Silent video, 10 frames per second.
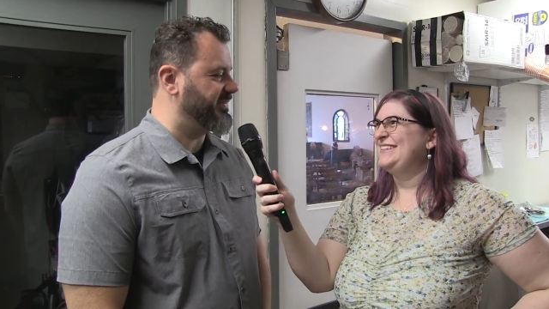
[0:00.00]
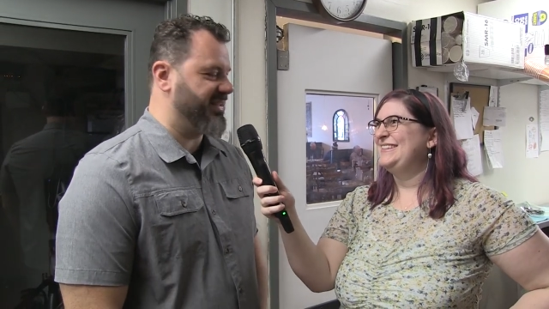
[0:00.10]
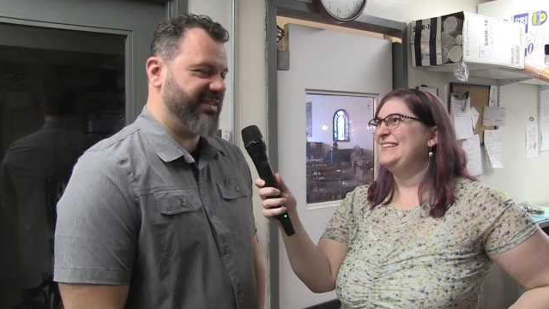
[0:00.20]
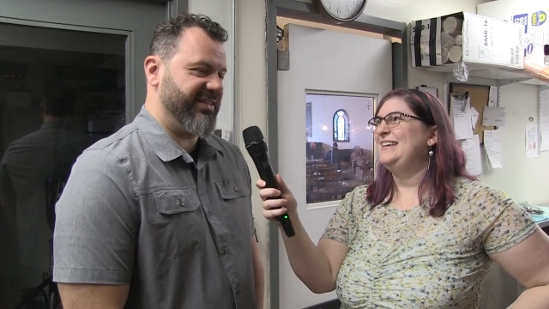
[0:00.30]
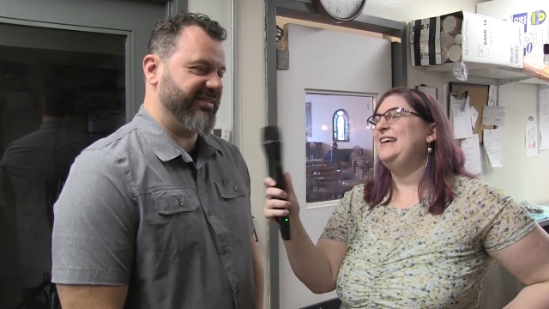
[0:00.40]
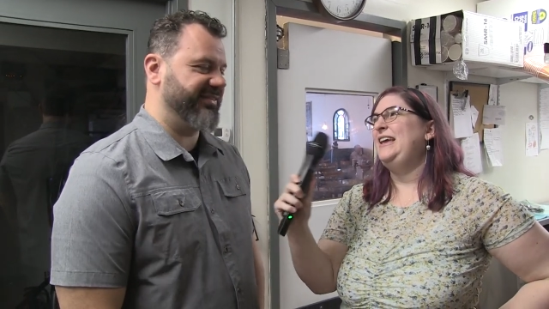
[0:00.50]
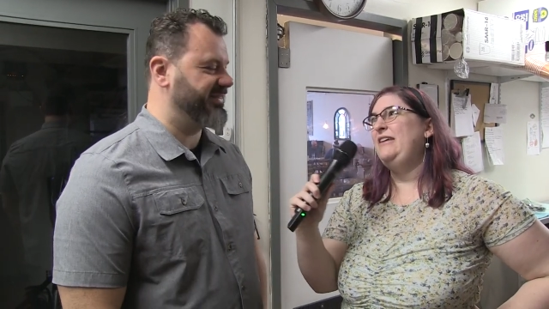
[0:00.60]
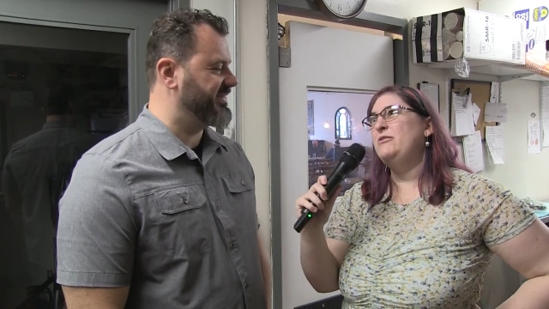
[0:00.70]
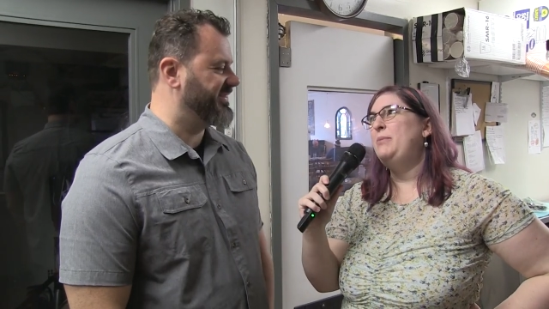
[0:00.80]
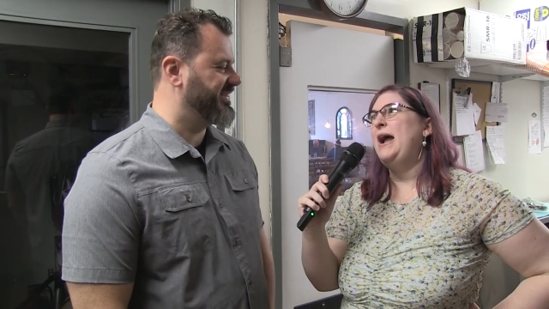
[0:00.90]
Speaker 1: That's it.
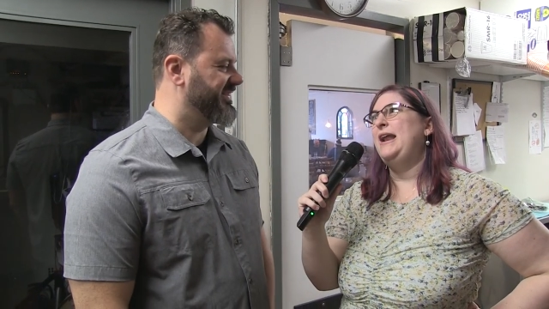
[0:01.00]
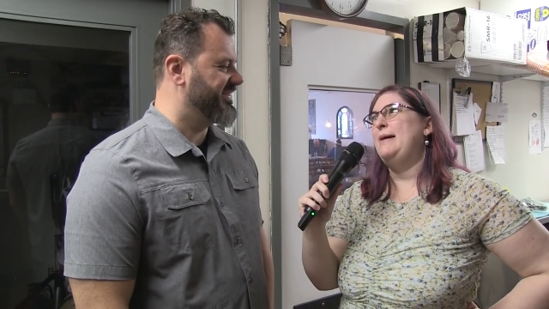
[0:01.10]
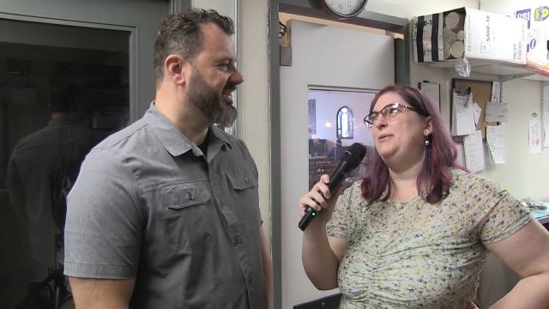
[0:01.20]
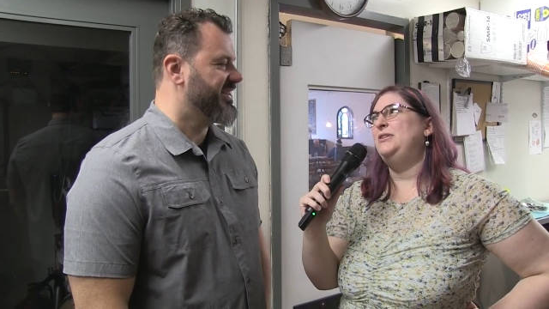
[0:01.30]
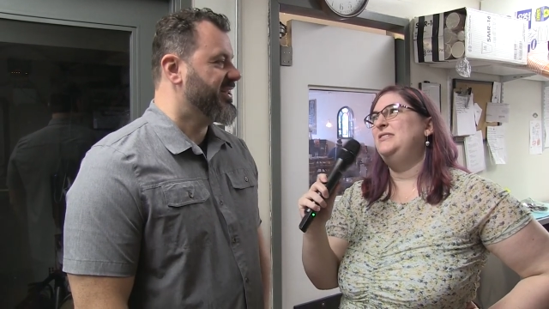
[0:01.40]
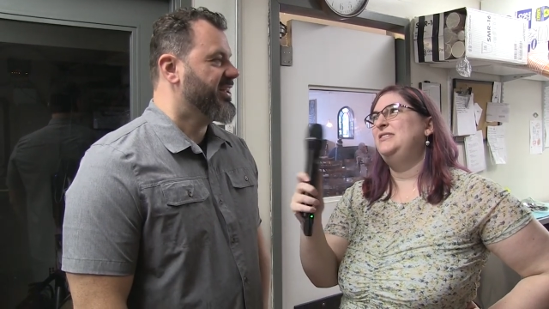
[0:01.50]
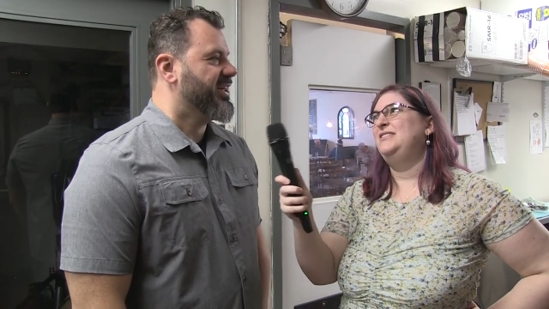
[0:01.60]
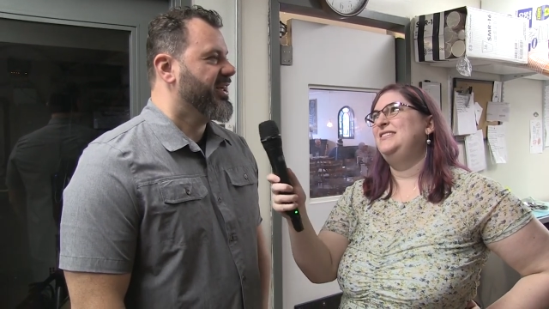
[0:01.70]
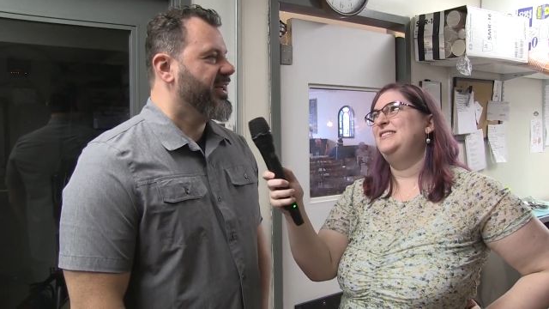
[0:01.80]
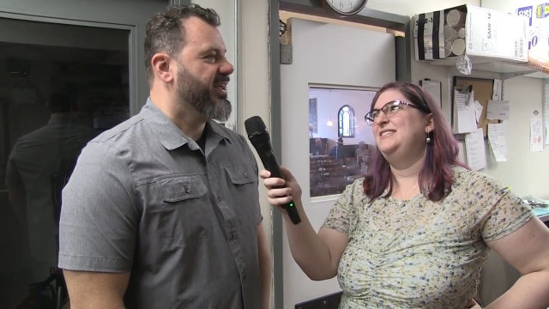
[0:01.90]
Speaker 2: Even pineapple.
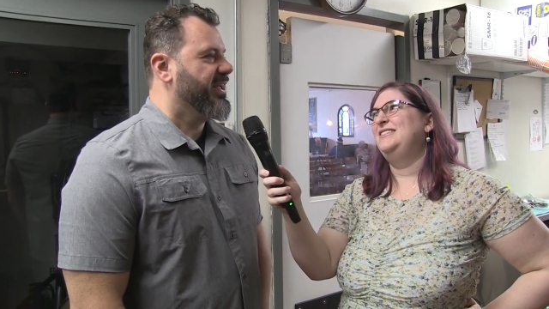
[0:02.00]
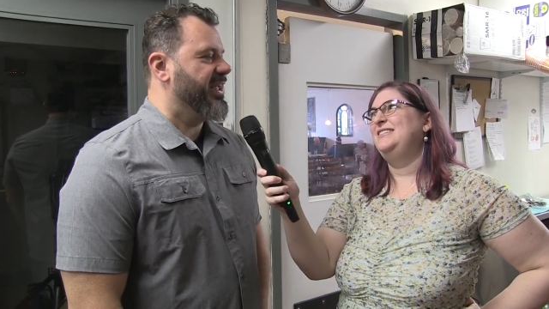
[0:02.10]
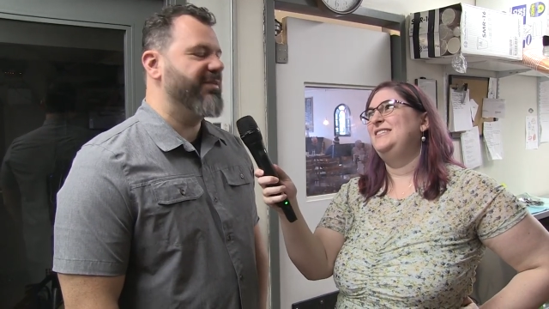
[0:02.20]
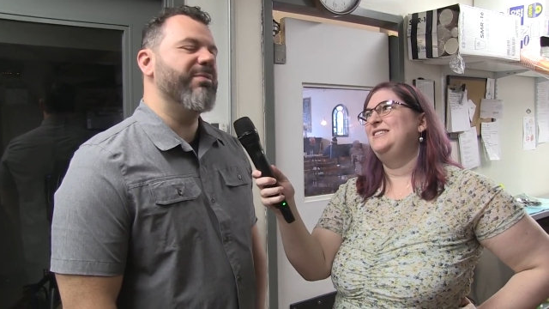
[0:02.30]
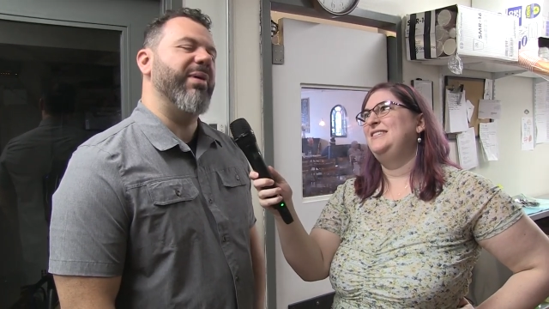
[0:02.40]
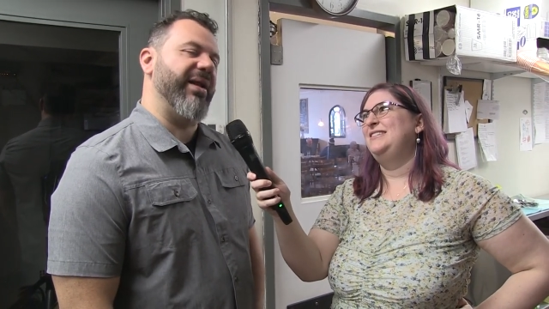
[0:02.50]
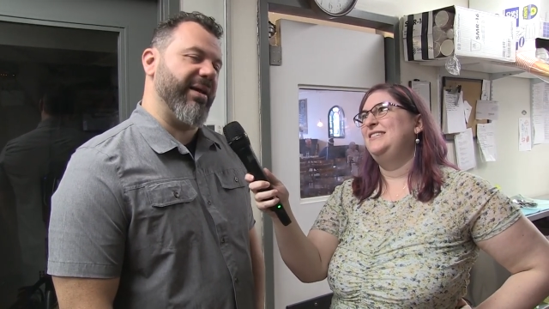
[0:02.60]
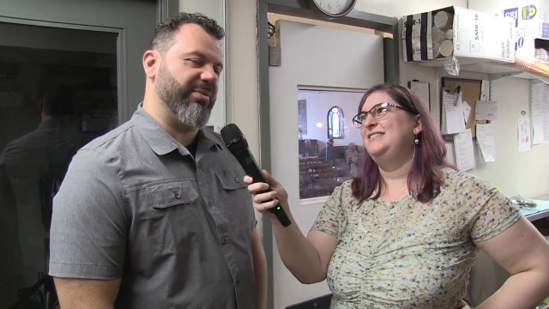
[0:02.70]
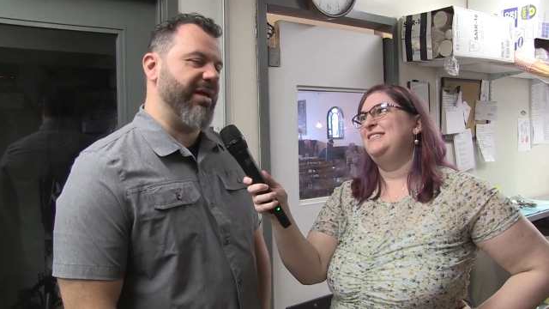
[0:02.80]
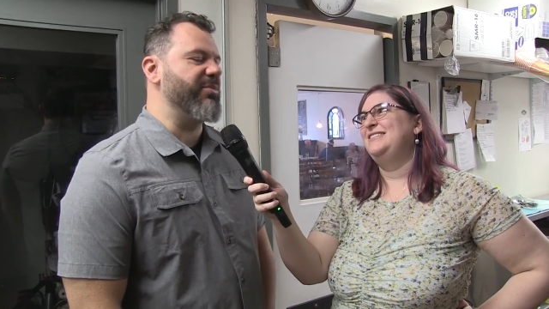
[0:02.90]
Speaker 1: Even
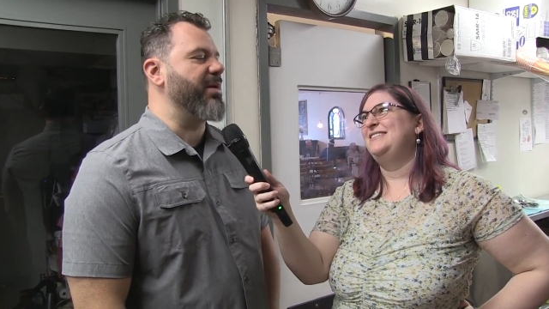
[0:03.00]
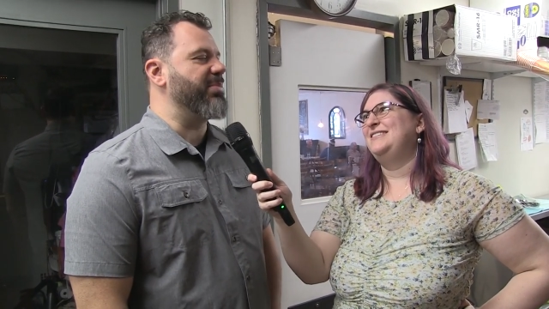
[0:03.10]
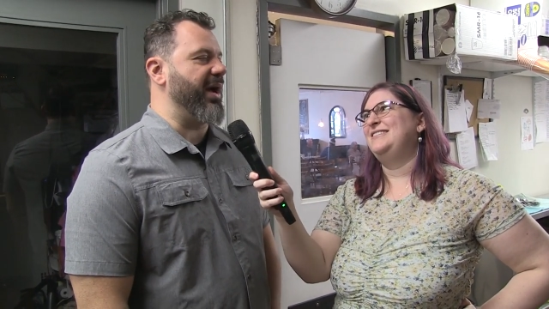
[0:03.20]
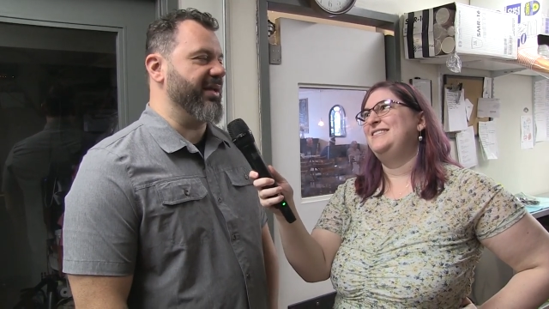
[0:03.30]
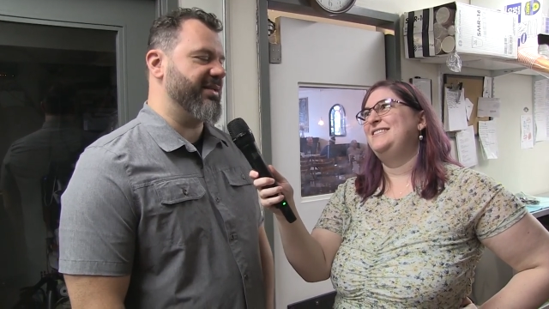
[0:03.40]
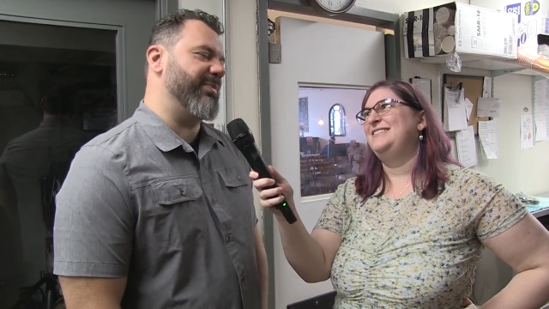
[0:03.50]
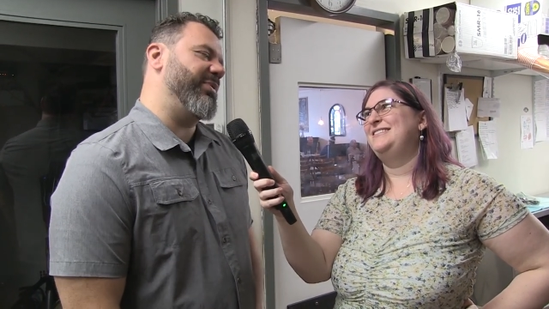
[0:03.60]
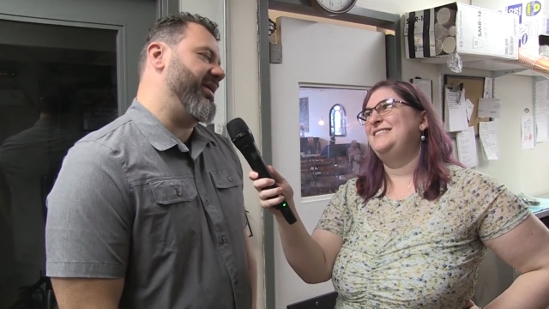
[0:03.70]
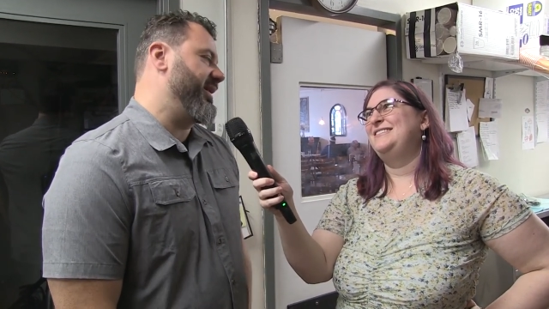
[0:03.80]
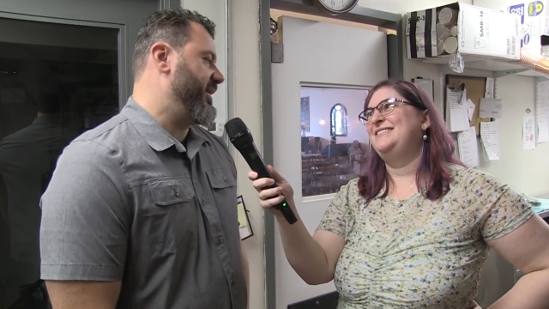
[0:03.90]
pineapple. I'm not biased. I'll
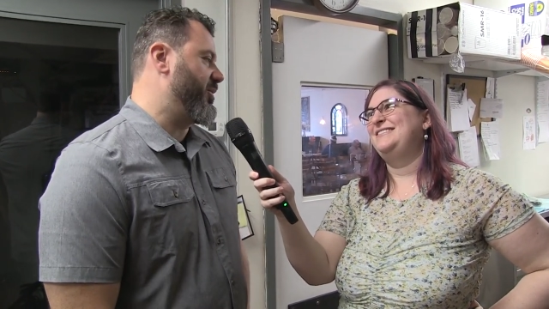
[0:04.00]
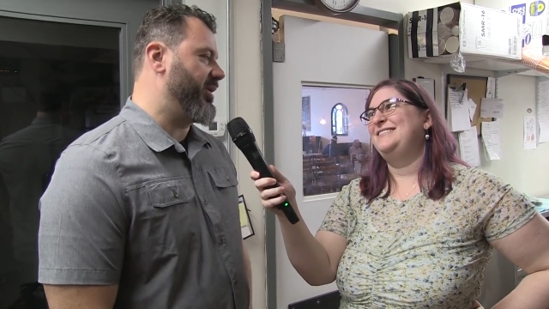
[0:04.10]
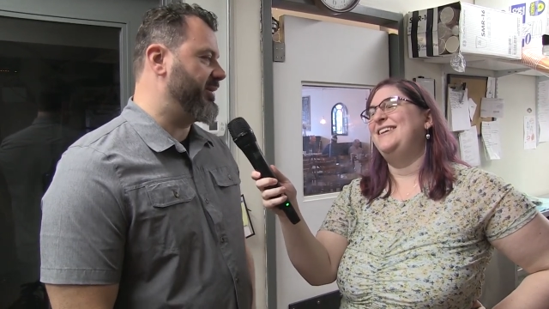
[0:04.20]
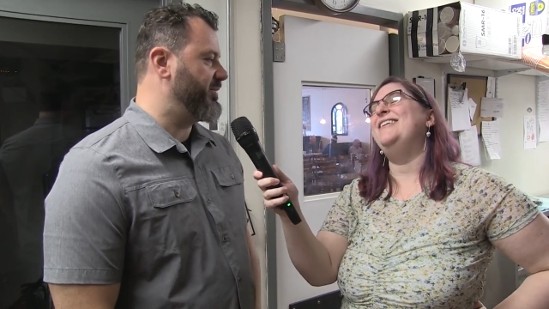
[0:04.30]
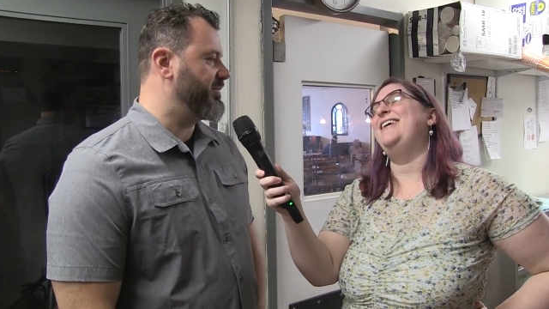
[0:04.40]
put anything on it.